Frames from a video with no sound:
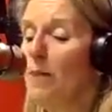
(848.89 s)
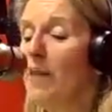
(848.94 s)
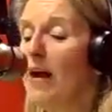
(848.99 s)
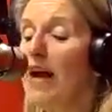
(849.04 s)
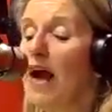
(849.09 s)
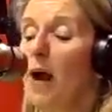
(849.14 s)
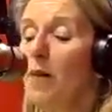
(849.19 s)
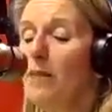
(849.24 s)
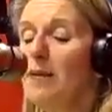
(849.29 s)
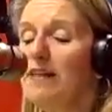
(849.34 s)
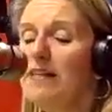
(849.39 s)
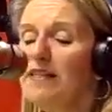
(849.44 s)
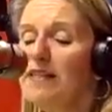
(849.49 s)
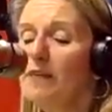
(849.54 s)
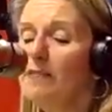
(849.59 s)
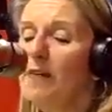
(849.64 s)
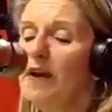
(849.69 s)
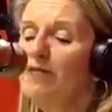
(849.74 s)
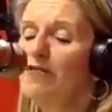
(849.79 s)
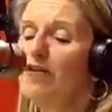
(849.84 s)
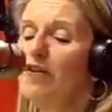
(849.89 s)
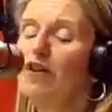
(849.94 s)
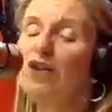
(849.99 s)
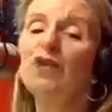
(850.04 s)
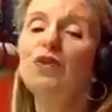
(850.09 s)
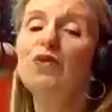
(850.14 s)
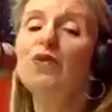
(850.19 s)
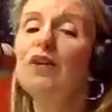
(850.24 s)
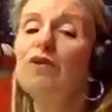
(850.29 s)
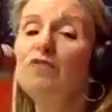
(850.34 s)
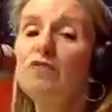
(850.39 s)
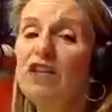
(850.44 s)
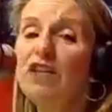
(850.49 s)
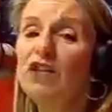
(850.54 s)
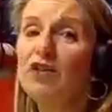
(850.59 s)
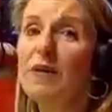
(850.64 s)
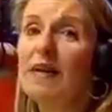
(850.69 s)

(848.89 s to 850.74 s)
My company's in Medford, and you can reach